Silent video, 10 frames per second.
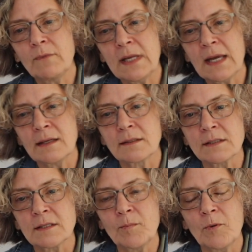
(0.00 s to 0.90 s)
we get
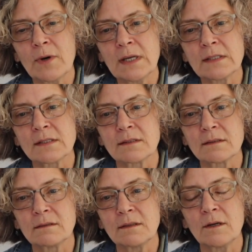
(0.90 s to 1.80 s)
to the point,
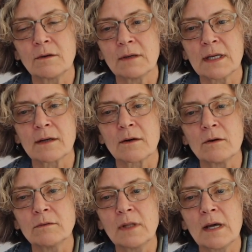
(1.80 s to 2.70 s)
you know, in our
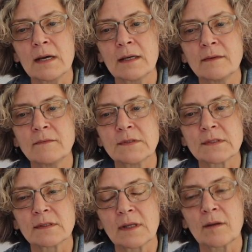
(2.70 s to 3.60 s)
own
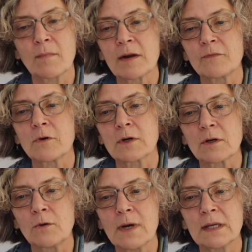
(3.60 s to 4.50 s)
lives, in a
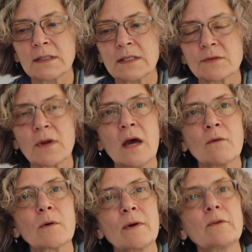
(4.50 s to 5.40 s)
metaphorical way at least,
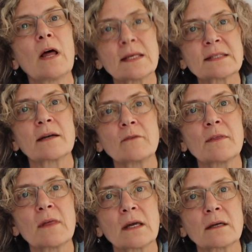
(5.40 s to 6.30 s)
where we've lost
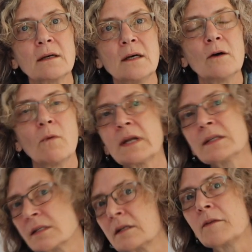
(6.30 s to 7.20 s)
everything, what is
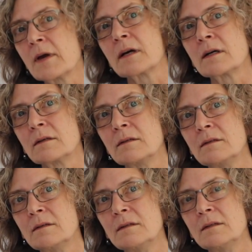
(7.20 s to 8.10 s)
still there?
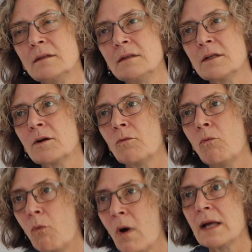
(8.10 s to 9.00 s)
You know,
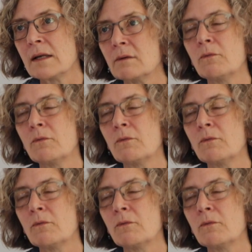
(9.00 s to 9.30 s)
what